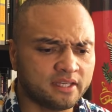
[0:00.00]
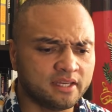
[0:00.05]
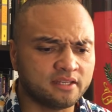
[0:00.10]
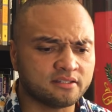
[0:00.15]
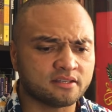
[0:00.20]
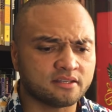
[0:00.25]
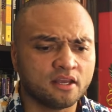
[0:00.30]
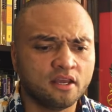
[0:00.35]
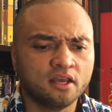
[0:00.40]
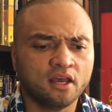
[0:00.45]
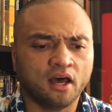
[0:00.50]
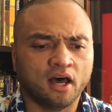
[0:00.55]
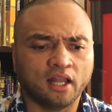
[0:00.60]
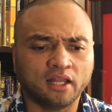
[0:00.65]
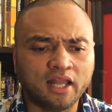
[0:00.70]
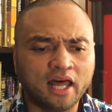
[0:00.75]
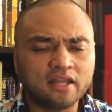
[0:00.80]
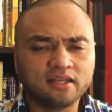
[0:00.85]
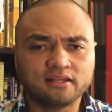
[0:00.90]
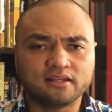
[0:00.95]
it's a
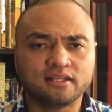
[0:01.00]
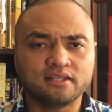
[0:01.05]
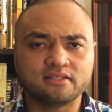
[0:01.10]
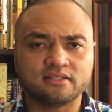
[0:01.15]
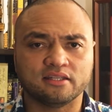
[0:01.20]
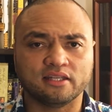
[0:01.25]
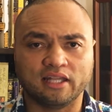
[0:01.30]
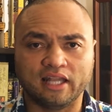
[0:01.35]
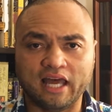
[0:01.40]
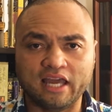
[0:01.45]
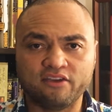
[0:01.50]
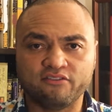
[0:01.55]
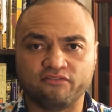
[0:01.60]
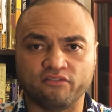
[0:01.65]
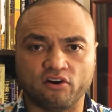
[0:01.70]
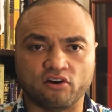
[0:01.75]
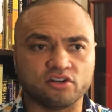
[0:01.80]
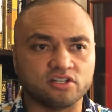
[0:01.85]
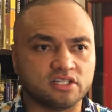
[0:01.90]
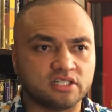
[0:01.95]
lot of things in life
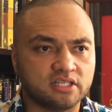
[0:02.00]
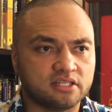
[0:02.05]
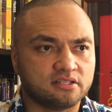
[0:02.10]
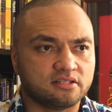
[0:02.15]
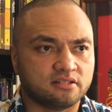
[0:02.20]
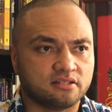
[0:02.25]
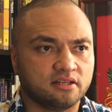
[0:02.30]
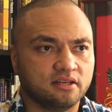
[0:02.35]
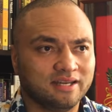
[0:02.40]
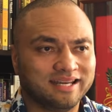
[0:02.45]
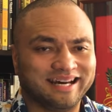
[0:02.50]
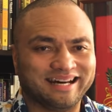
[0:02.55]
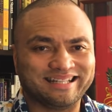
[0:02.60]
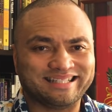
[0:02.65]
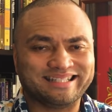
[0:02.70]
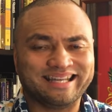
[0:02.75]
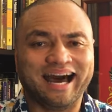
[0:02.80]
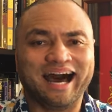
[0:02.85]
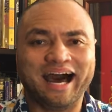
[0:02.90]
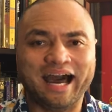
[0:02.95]
are just a
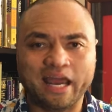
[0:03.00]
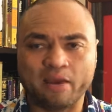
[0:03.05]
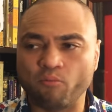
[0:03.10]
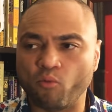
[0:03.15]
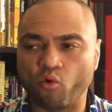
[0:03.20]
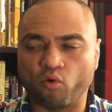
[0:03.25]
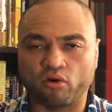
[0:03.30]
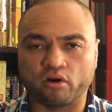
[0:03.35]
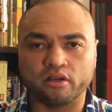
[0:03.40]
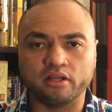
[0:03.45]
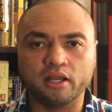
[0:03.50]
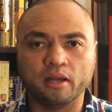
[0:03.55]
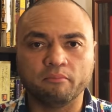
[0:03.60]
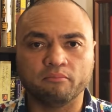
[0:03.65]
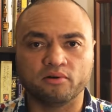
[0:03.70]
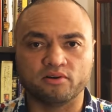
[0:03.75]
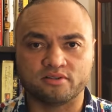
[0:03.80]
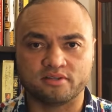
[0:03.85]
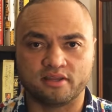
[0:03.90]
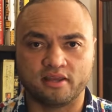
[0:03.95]
time or a
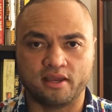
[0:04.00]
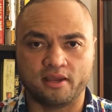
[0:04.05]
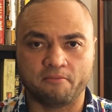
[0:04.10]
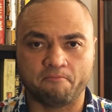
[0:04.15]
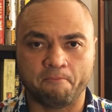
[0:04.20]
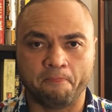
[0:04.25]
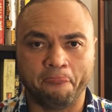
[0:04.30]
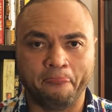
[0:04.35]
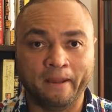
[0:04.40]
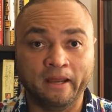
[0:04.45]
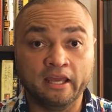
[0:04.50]
numbers game.